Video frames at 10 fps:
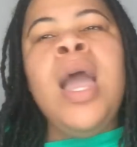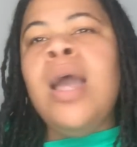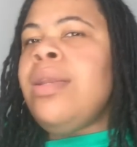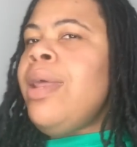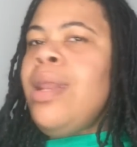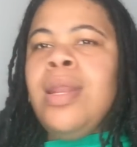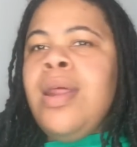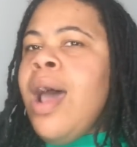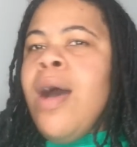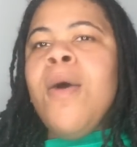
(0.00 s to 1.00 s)

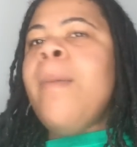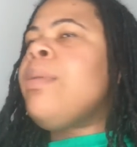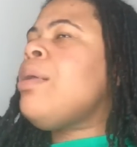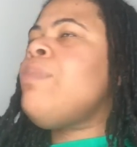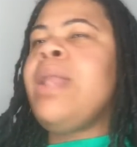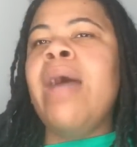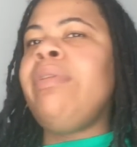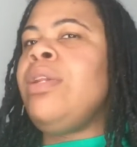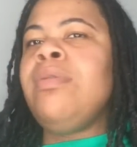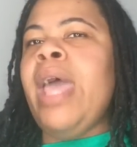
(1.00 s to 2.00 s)
No. We're not
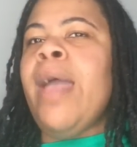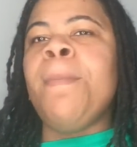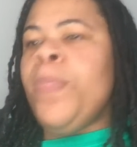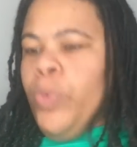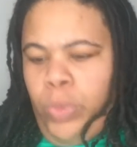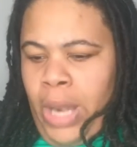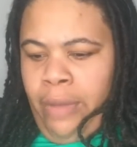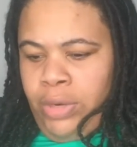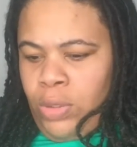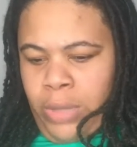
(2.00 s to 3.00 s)
finna do that.
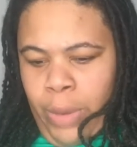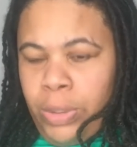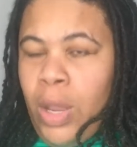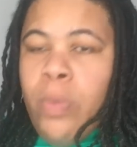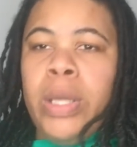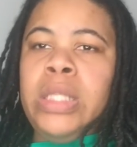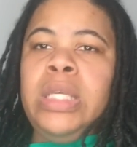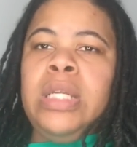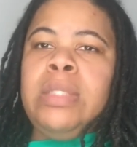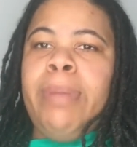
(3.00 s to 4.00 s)
We're gonna work
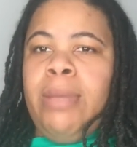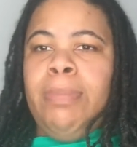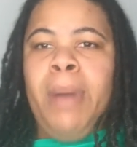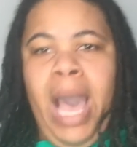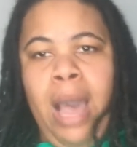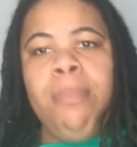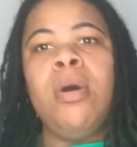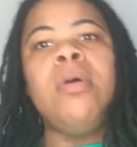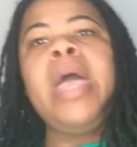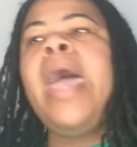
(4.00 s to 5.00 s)
until this baby pop,
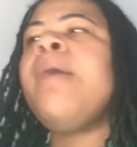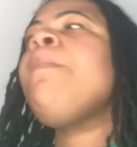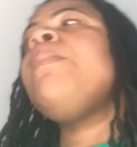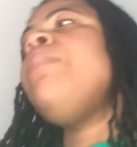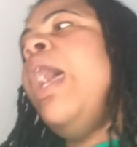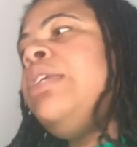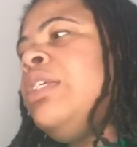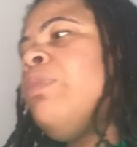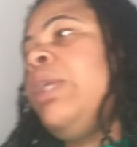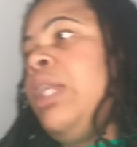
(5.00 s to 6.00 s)
okay? That's
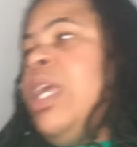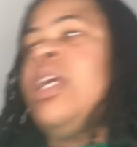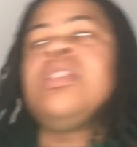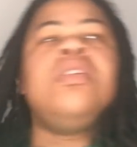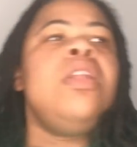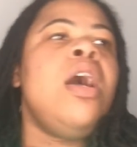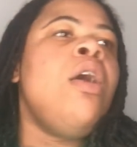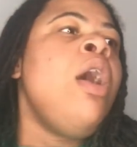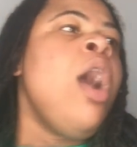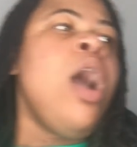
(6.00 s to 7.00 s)
just what it is, you
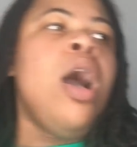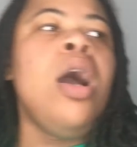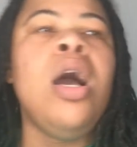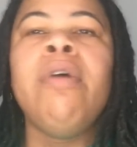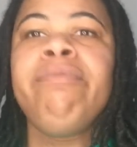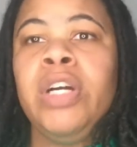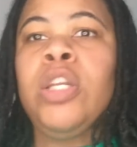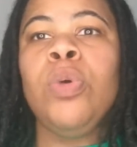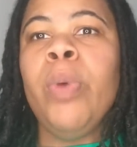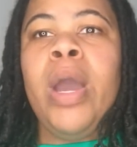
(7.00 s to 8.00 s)
know? F***ing
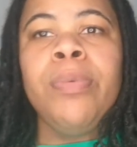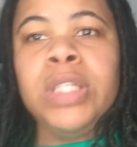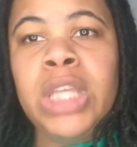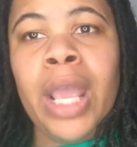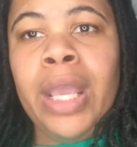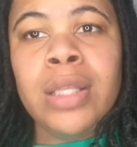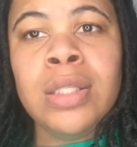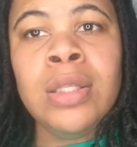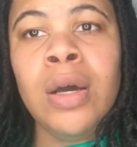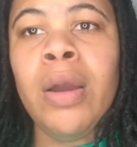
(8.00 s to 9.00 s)
around with Chance,
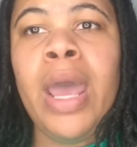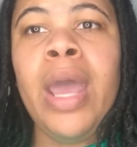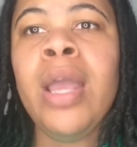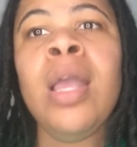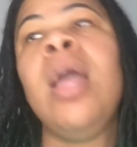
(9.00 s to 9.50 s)
okay?